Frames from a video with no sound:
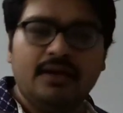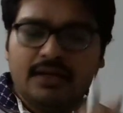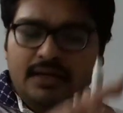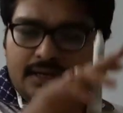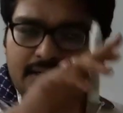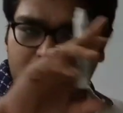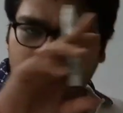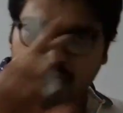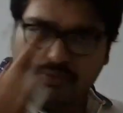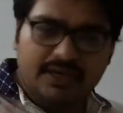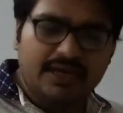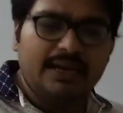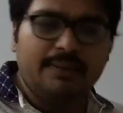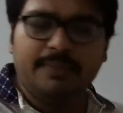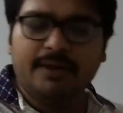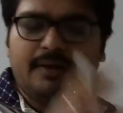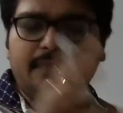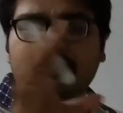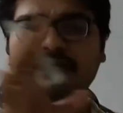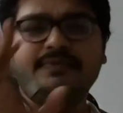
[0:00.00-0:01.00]
Total number
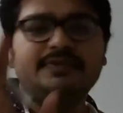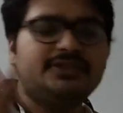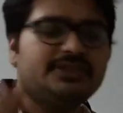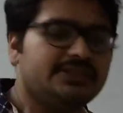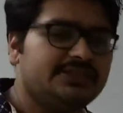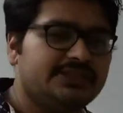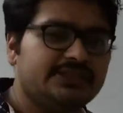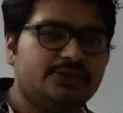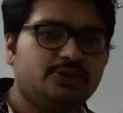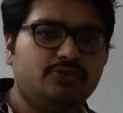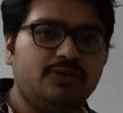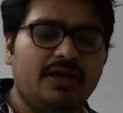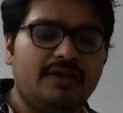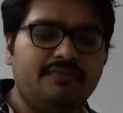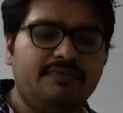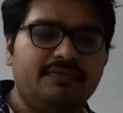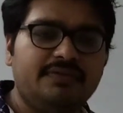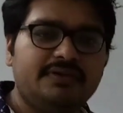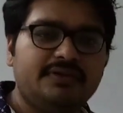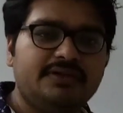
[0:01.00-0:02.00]
of divisions is
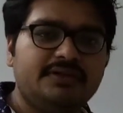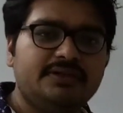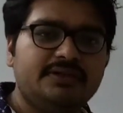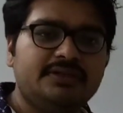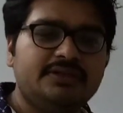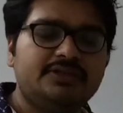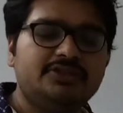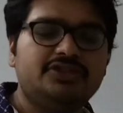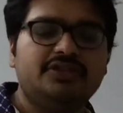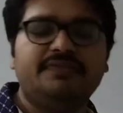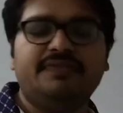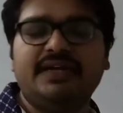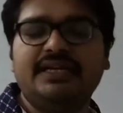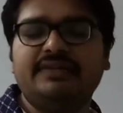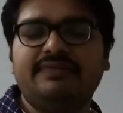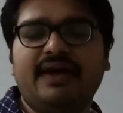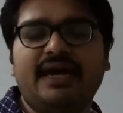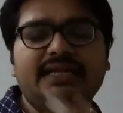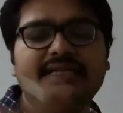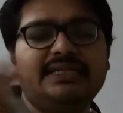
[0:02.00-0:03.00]
12. So if I
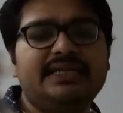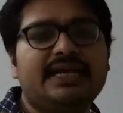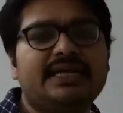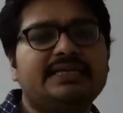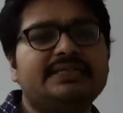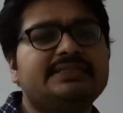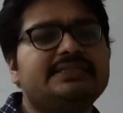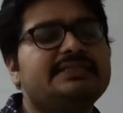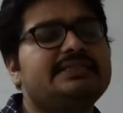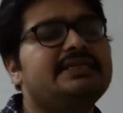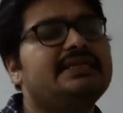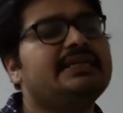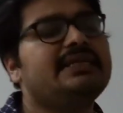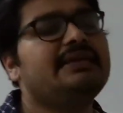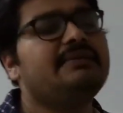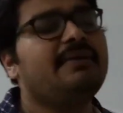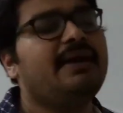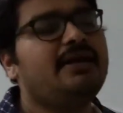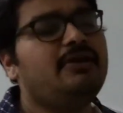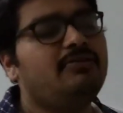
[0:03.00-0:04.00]
divide 360 degree
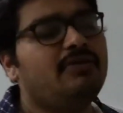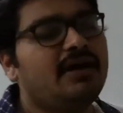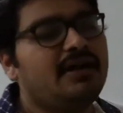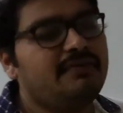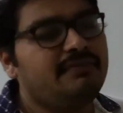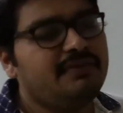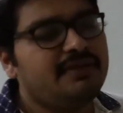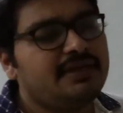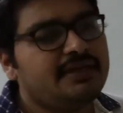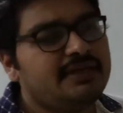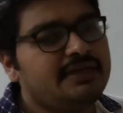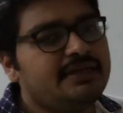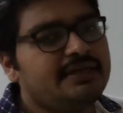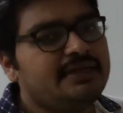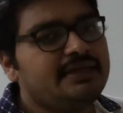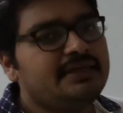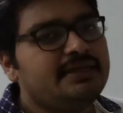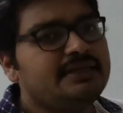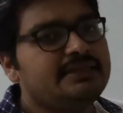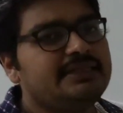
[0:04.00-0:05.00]
by 12,
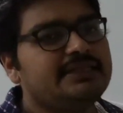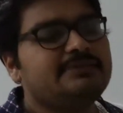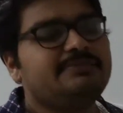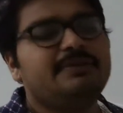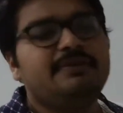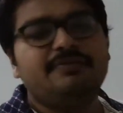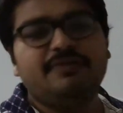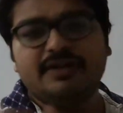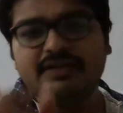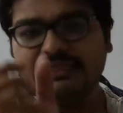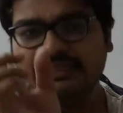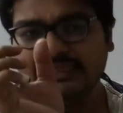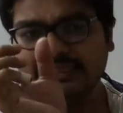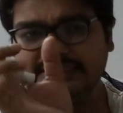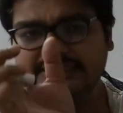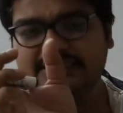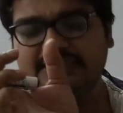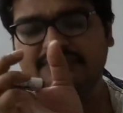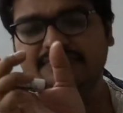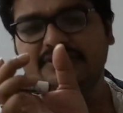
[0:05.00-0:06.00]
that means for each
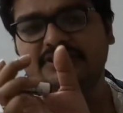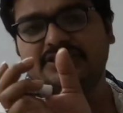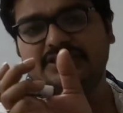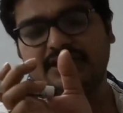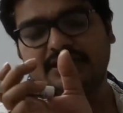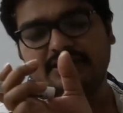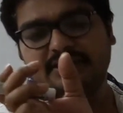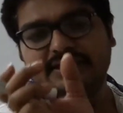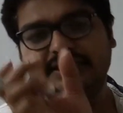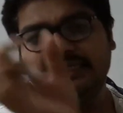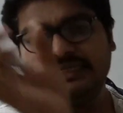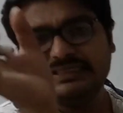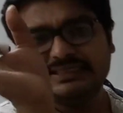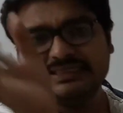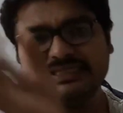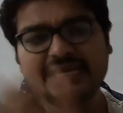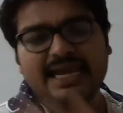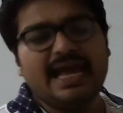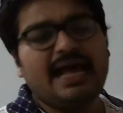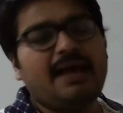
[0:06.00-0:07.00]
division, each
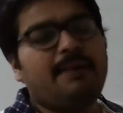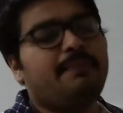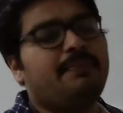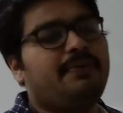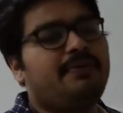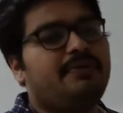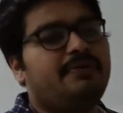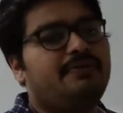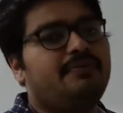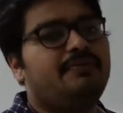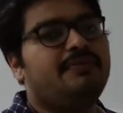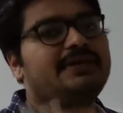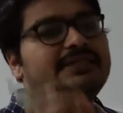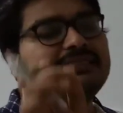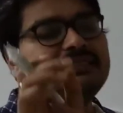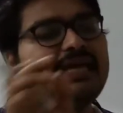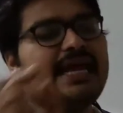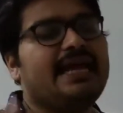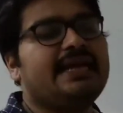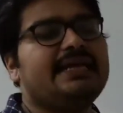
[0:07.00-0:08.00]
gap, what is the
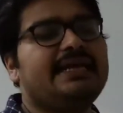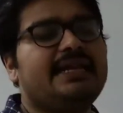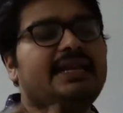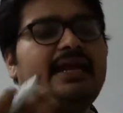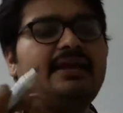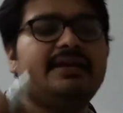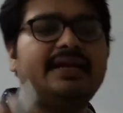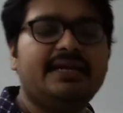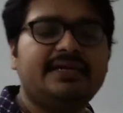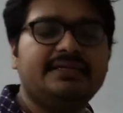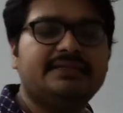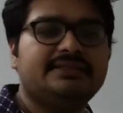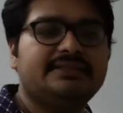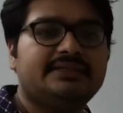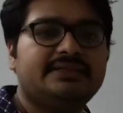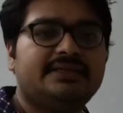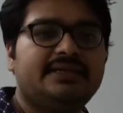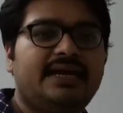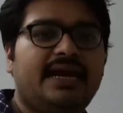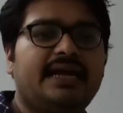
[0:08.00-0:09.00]
angle I am getting?
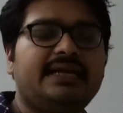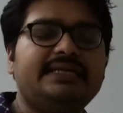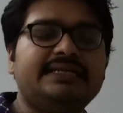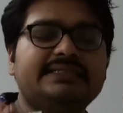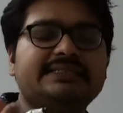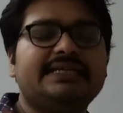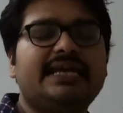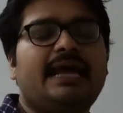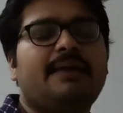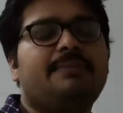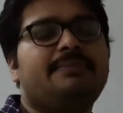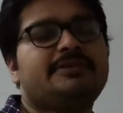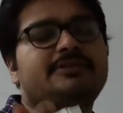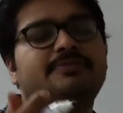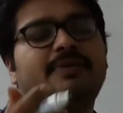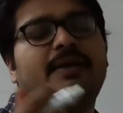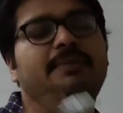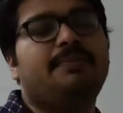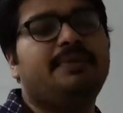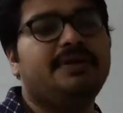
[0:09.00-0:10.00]
And each gap is 5
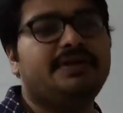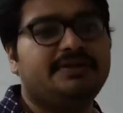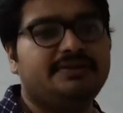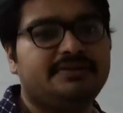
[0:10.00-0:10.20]
minutes.